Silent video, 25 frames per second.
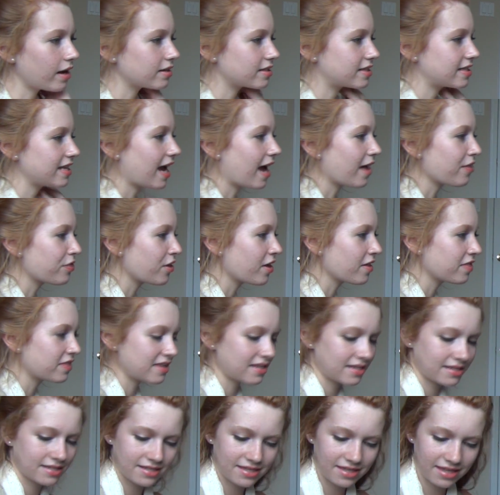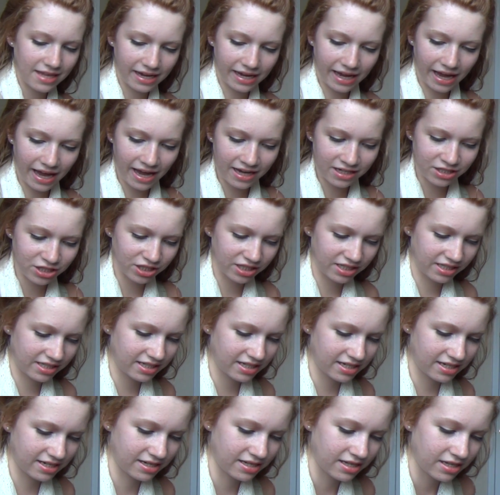See, I thought these they actually
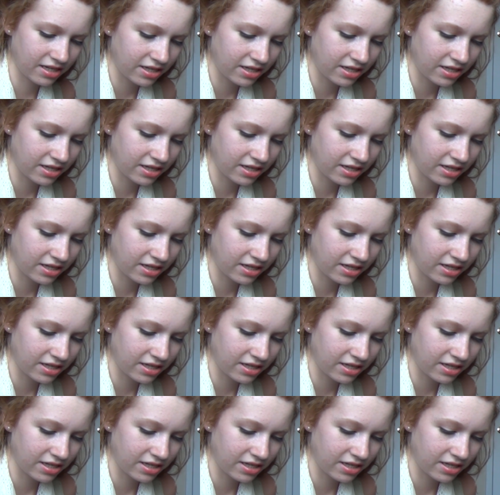did.